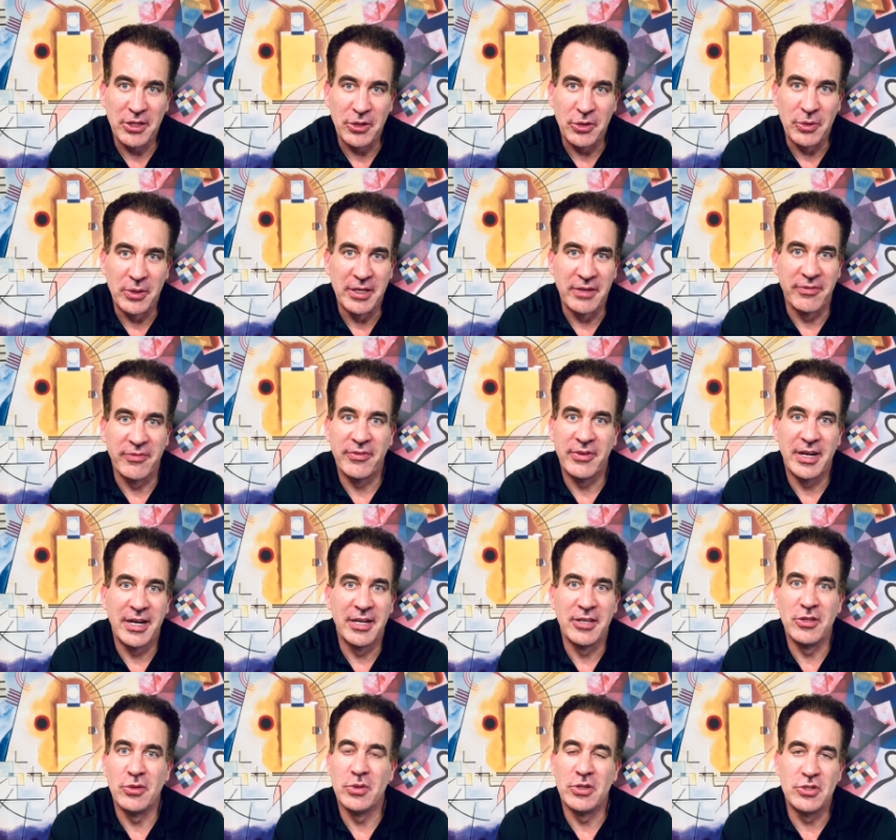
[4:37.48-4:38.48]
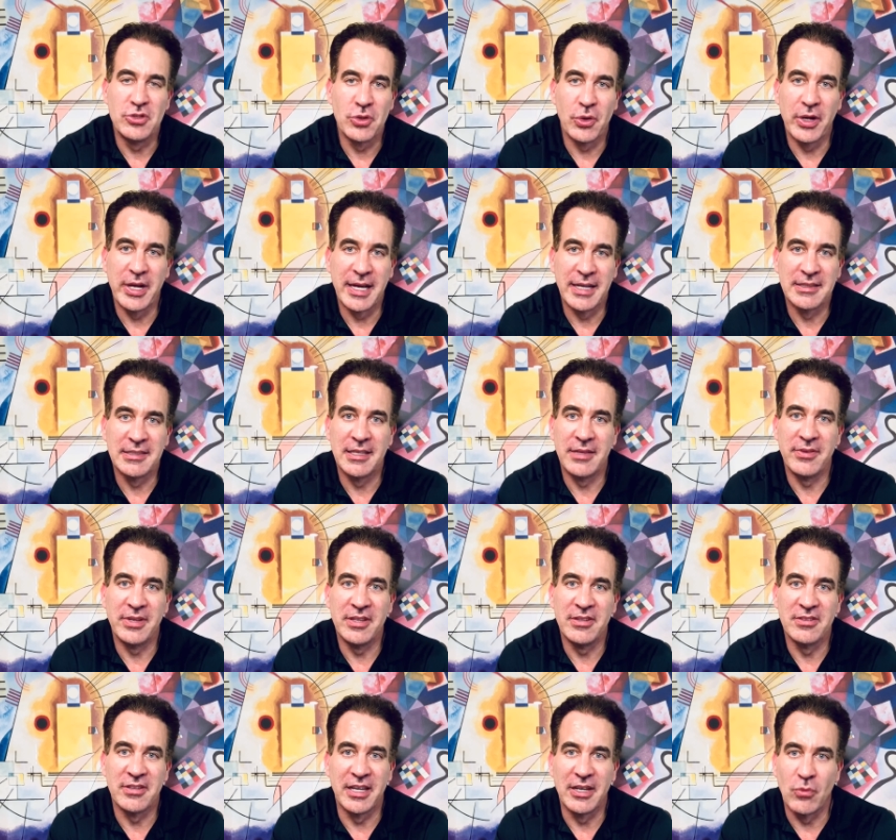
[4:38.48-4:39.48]
you. If you enjoy
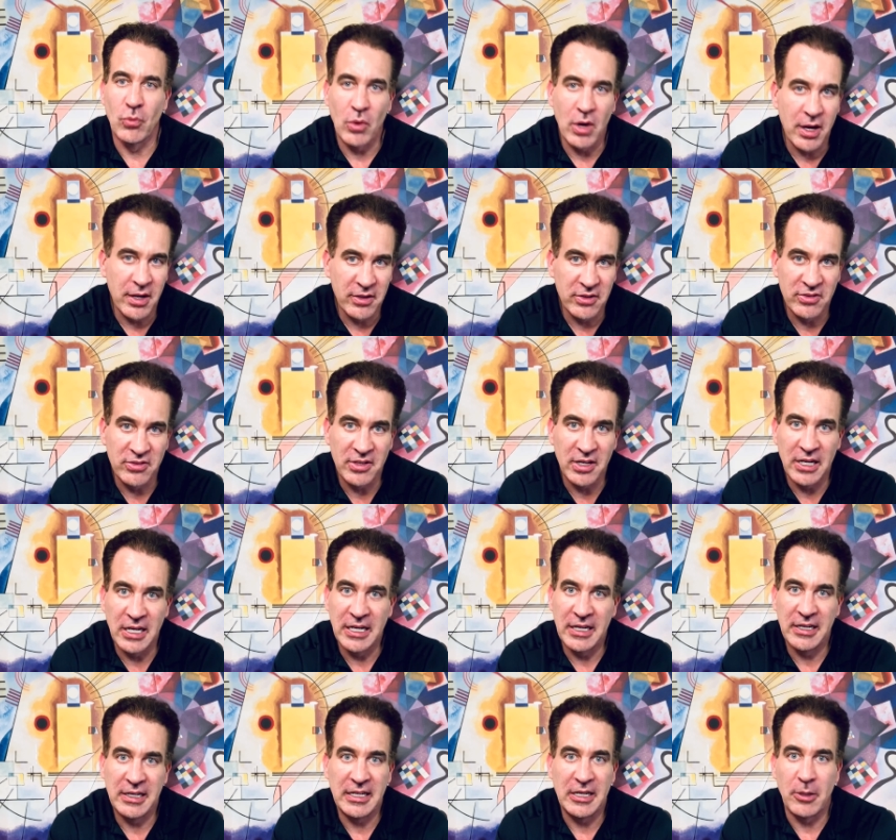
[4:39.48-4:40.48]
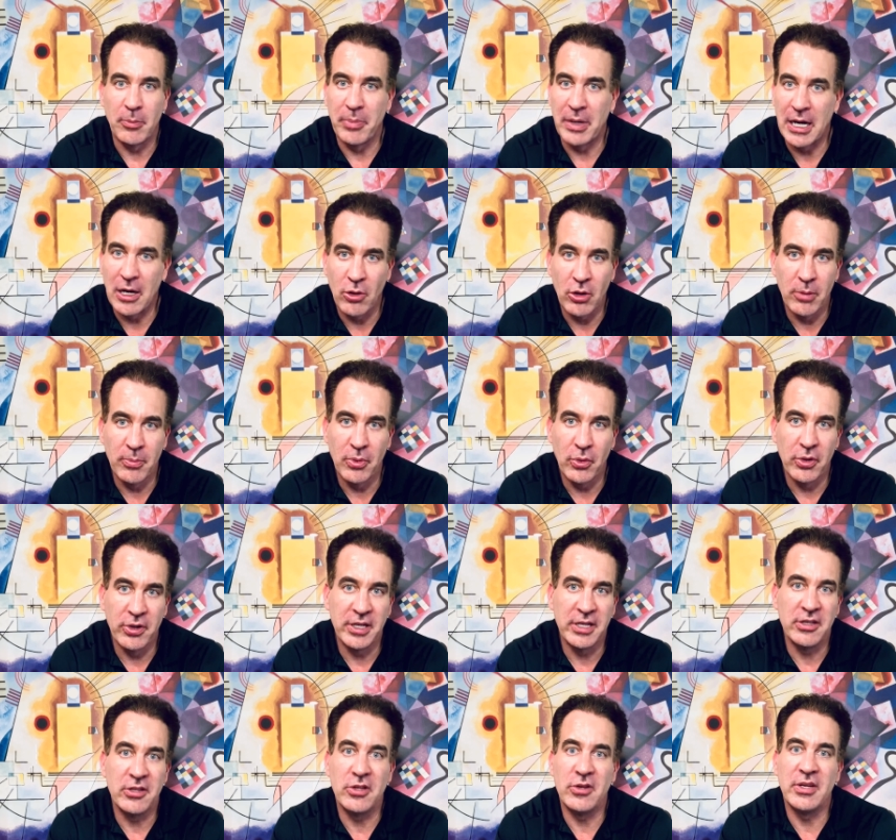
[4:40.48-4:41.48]
activities like water skiing or
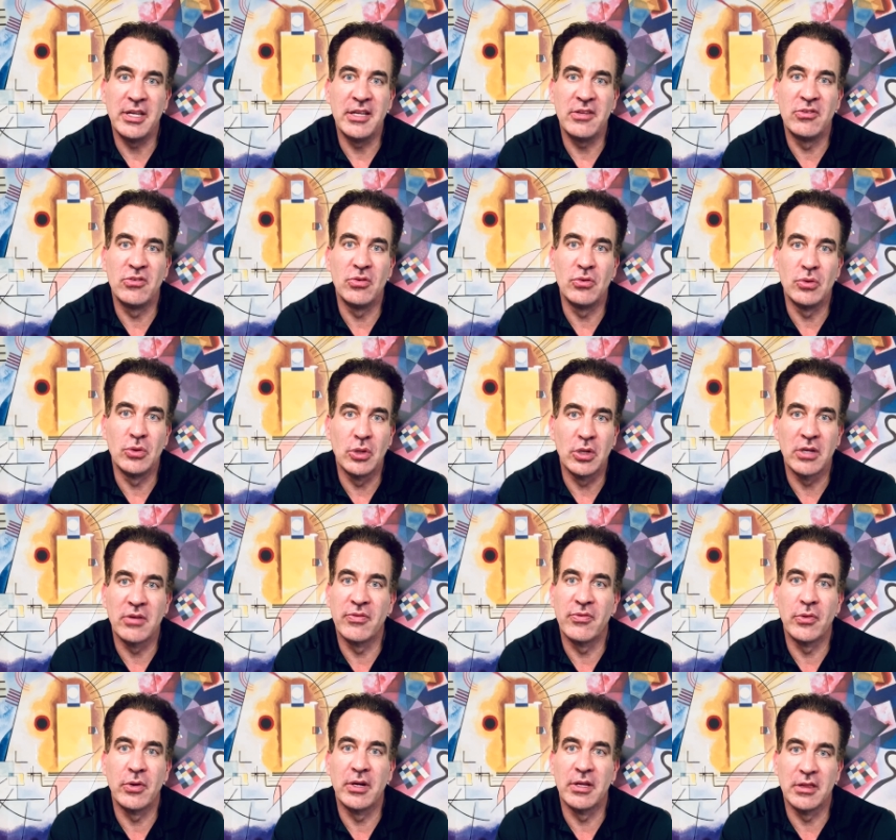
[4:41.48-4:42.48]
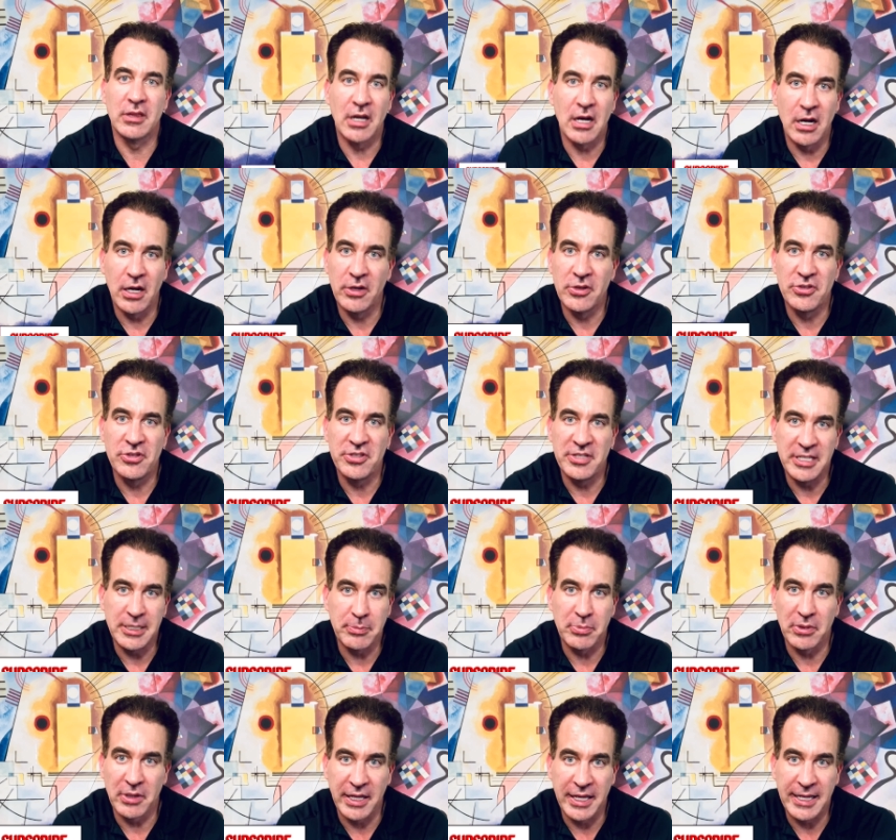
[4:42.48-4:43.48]
powerboarding, you need to look for a large,
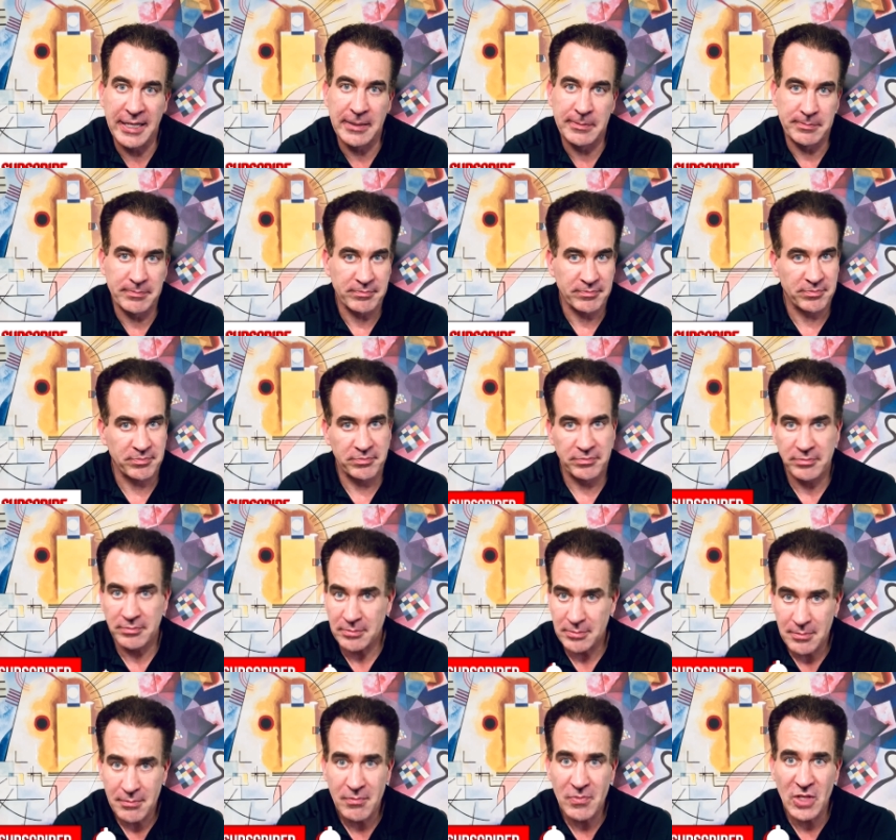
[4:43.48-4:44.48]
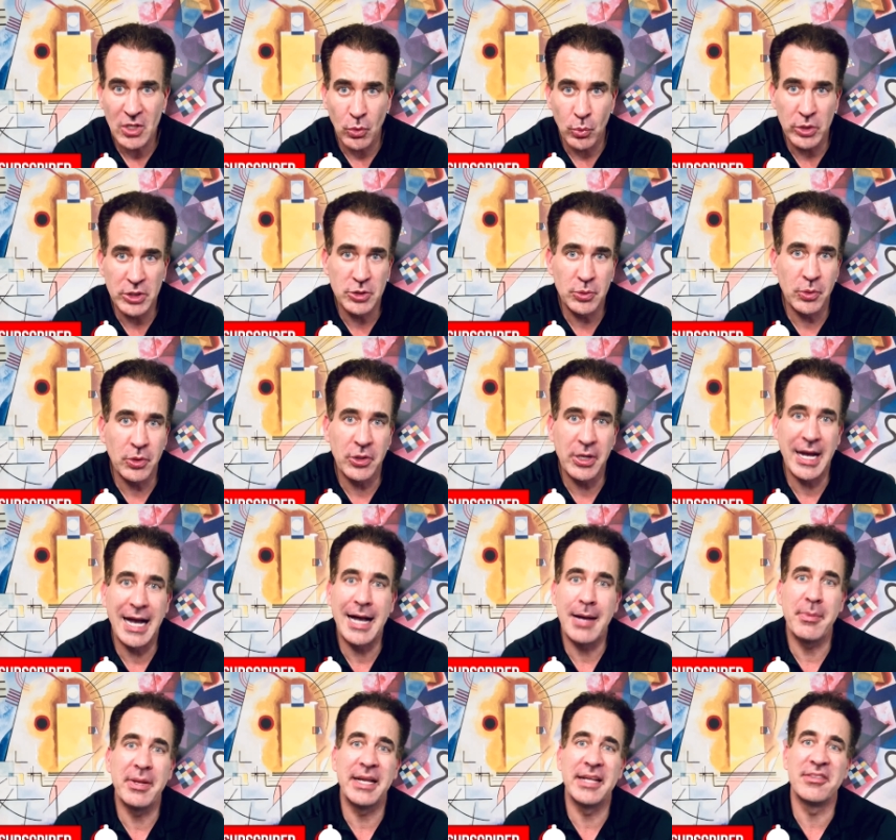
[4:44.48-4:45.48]
deep lake which will
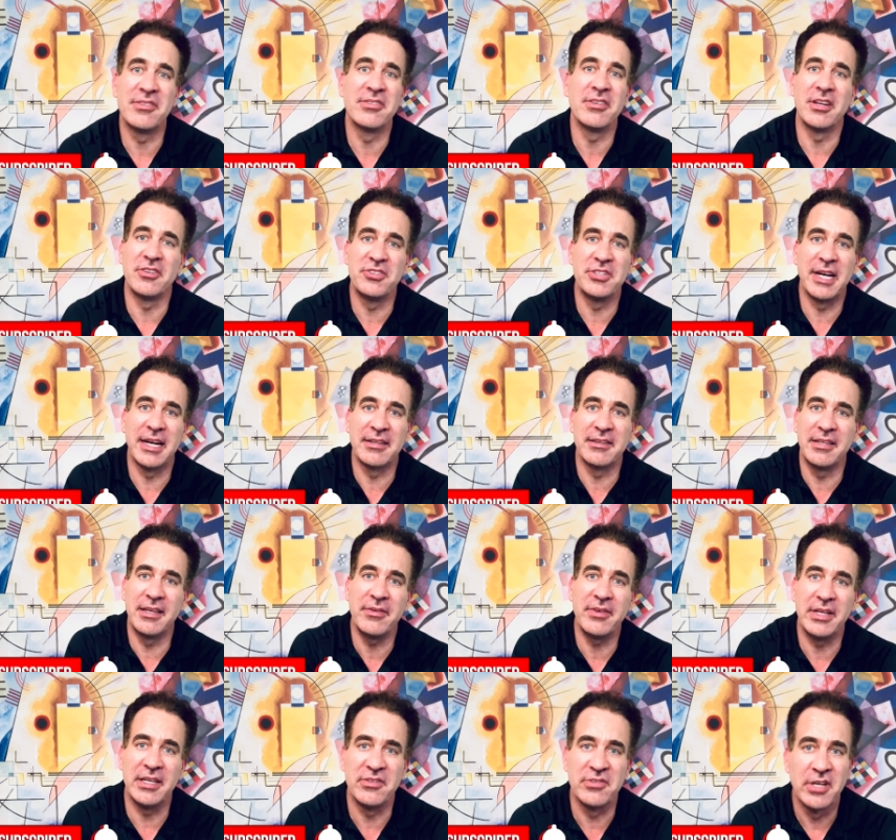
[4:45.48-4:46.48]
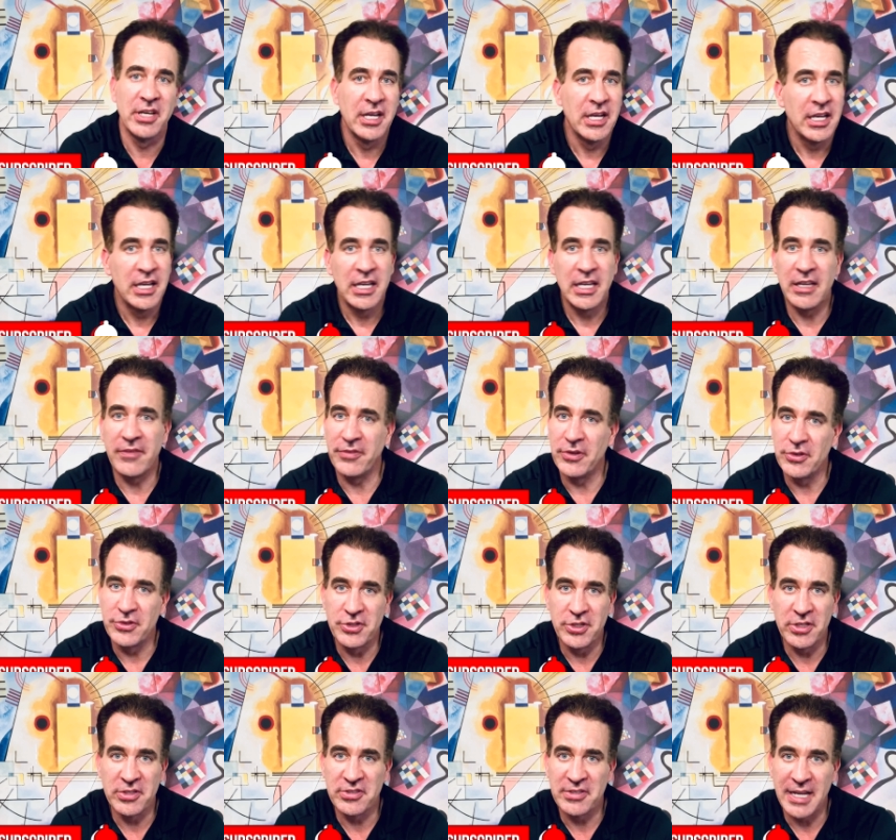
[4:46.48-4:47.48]
accommodate such activities. If
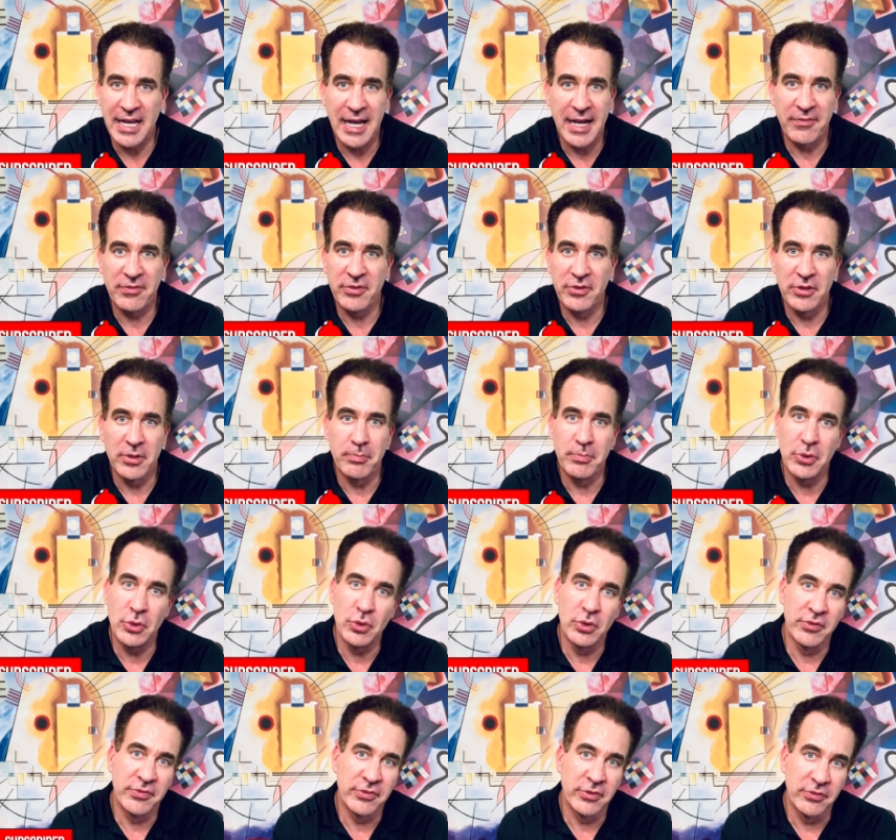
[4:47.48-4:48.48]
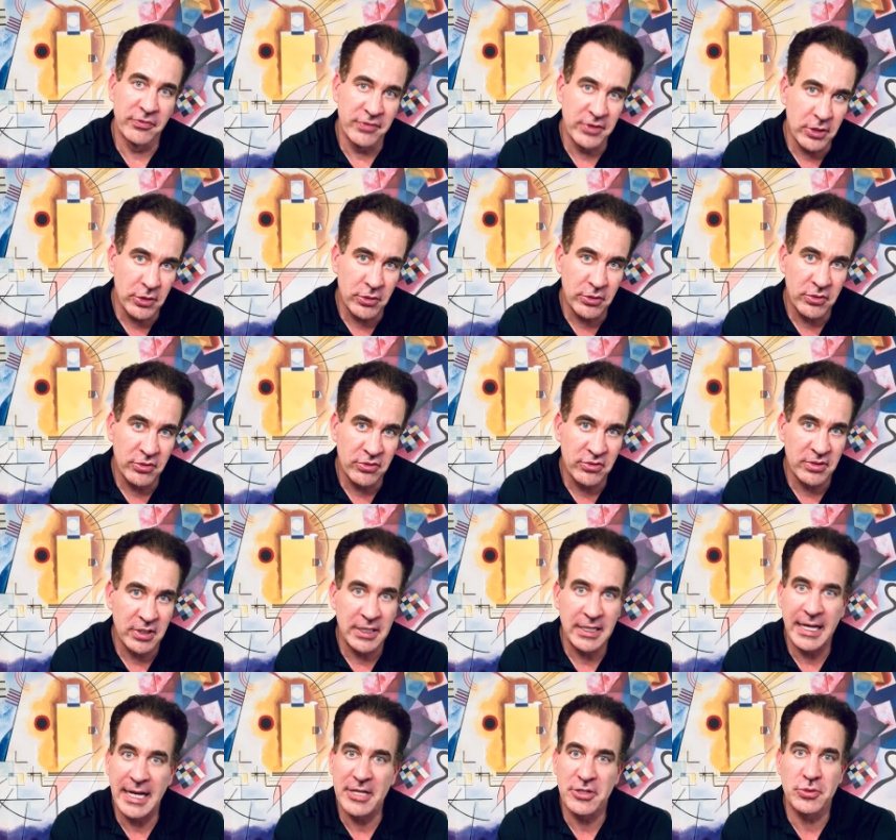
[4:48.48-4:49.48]
you're just after the beautiful views, a
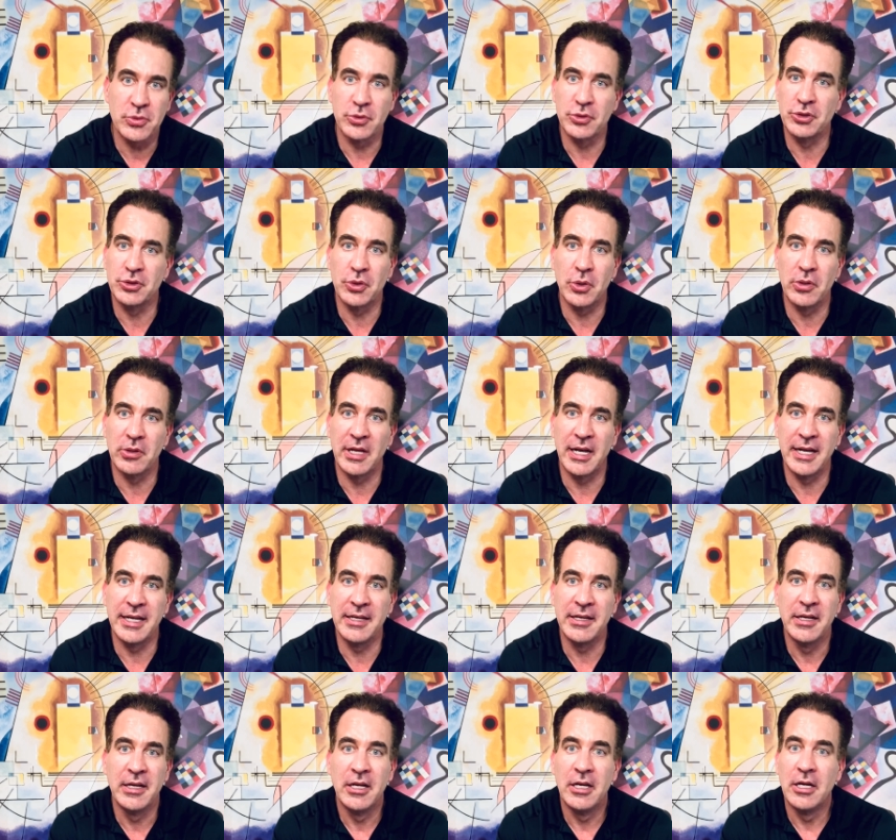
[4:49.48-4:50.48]
natural shoreline